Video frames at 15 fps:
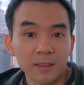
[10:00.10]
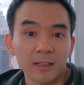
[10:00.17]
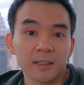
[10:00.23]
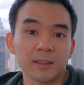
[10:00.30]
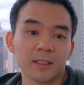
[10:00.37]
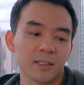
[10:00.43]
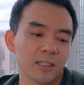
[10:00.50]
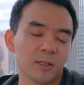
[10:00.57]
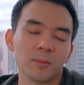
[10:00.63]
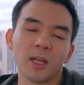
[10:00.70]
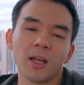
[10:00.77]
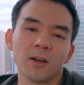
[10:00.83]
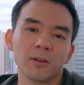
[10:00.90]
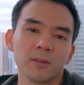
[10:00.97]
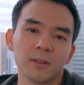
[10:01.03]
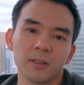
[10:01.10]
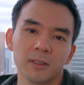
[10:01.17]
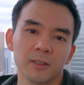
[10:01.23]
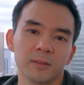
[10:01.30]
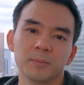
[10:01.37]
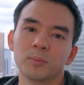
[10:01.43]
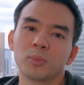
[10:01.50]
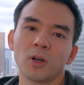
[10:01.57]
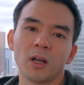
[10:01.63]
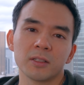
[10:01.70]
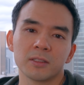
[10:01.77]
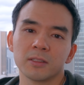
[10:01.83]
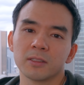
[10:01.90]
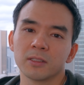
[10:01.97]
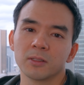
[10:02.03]
I thought that somehow the
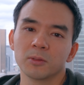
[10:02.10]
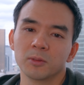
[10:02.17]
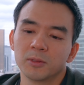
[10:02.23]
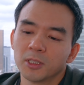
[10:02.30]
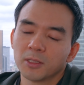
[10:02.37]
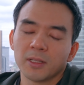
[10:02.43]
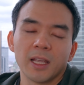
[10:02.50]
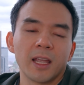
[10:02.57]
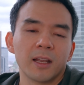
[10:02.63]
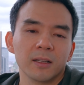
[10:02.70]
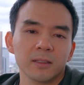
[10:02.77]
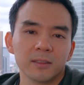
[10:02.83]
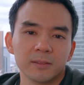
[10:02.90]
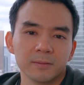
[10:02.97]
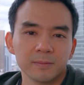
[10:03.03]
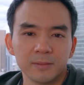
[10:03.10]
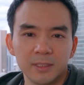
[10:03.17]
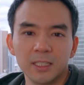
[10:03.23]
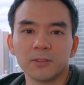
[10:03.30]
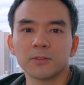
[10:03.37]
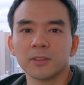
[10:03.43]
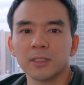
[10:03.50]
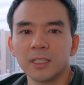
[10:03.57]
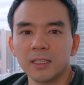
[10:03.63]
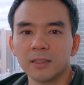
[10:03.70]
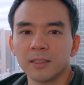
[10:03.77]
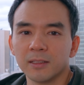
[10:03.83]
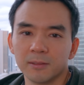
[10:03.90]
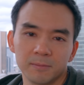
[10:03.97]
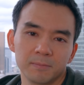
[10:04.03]
processor would just handle it differently
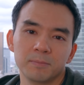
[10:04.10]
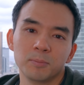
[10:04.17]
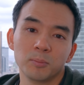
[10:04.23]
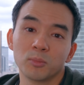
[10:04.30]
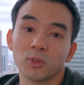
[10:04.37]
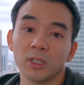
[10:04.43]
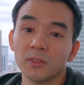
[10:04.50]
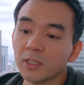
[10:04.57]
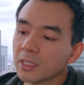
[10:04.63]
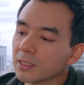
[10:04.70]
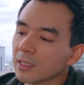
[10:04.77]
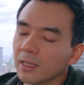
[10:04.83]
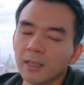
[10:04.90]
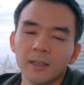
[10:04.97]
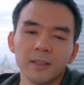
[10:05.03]
than previous.